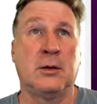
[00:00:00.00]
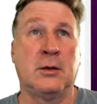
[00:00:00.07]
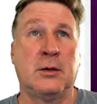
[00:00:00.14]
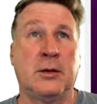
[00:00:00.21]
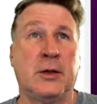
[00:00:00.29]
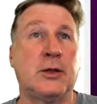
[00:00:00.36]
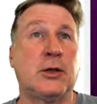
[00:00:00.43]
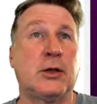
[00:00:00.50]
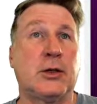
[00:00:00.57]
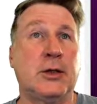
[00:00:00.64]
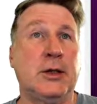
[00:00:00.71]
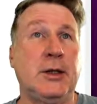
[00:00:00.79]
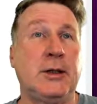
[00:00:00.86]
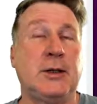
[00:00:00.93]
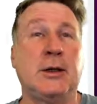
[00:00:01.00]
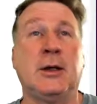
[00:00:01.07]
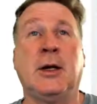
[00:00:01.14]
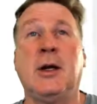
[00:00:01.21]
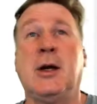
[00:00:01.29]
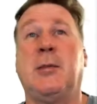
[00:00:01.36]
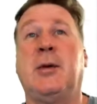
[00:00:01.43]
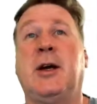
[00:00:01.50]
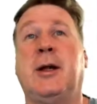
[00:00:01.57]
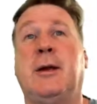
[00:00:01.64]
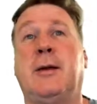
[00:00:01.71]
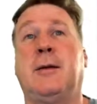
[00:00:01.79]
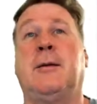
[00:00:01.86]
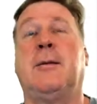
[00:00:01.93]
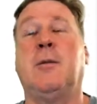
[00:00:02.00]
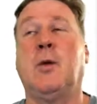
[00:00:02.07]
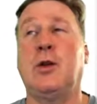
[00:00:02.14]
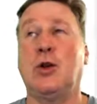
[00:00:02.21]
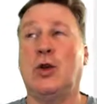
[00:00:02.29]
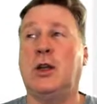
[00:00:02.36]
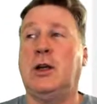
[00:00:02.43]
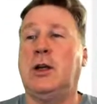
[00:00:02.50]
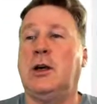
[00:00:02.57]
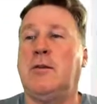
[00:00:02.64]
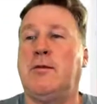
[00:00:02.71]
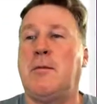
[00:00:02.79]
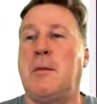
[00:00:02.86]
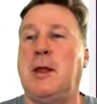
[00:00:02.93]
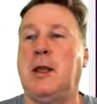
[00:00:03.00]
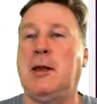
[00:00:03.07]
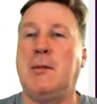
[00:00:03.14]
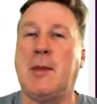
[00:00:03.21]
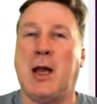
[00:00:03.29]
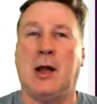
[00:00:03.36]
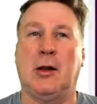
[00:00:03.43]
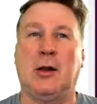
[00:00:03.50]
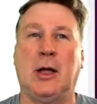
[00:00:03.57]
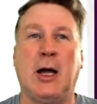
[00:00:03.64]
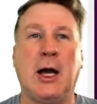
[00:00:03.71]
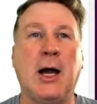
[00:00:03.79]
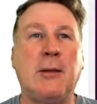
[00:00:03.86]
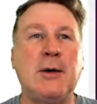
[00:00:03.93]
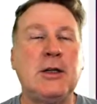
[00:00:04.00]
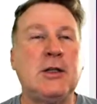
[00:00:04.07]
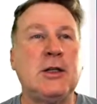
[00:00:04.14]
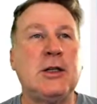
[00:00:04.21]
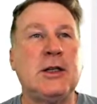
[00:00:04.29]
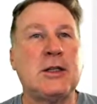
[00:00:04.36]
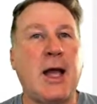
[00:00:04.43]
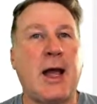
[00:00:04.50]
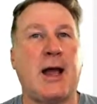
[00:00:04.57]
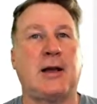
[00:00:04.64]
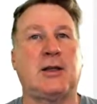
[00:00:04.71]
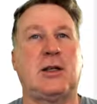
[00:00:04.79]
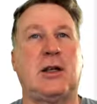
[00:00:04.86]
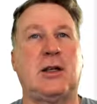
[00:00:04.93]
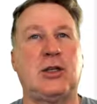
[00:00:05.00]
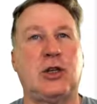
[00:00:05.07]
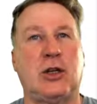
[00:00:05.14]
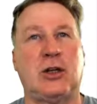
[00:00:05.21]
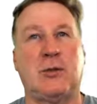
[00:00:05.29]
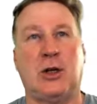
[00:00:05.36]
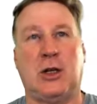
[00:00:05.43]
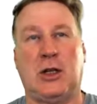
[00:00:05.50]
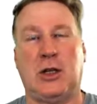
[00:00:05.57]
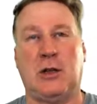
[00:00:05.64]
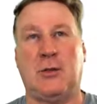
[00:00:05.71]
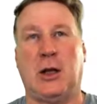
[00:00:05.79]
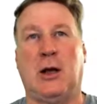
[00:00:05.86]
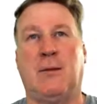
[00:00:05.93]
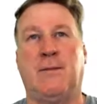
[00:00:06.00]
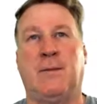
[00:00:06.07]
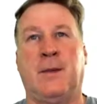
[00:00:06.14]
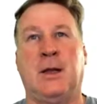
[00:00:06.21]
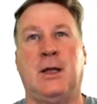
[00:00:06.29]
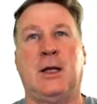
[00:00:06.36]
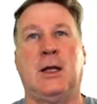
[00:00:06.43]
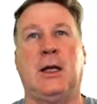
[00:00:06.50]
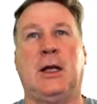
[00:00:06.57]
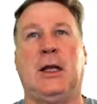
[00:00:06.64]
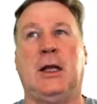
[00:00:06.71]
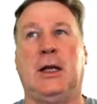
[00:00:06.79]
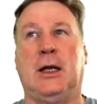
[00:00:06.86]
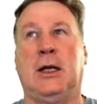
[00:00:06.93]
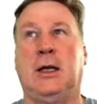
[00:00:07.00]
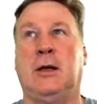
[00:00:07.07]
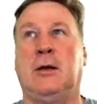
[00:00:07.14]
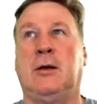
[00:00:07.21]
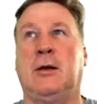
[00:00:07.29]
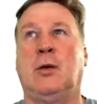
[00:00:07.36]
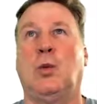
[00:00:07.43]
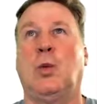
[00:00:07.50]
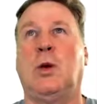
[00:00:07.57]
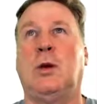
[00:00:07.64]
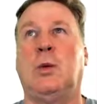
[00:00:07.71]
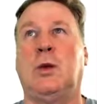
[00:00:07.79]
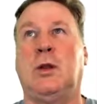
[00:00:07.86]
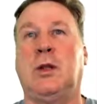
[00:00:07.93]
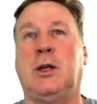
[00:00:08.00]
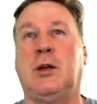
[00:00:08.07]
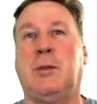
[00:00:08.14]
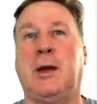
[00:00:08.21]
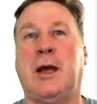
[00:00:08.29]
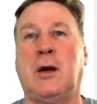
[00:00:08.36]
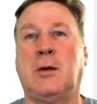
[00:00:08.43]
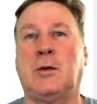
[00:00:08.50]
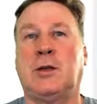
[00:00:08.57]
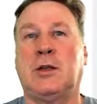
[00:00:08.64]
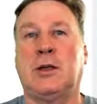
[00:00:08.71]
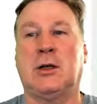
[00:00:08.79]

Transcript: That's crazy. But when you think of email, how much is actually legitimate email? And when we think about